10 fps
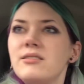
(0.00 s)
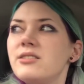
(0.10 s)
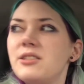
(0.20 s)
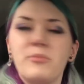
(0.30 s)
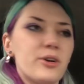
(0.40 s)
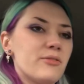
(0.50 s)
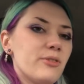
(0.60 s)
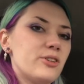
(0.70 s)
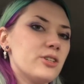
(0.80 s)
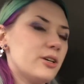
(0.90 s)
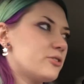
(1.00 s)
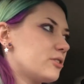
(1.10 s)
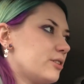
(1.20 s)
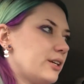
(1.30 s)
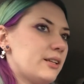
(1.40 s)
didn't bring her phone charger
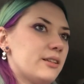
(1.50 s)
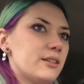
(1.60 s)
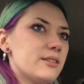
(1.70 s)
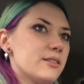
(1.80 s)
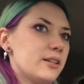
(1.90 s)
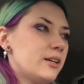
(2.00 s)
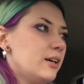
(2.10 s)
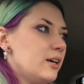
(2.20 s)
or anything, so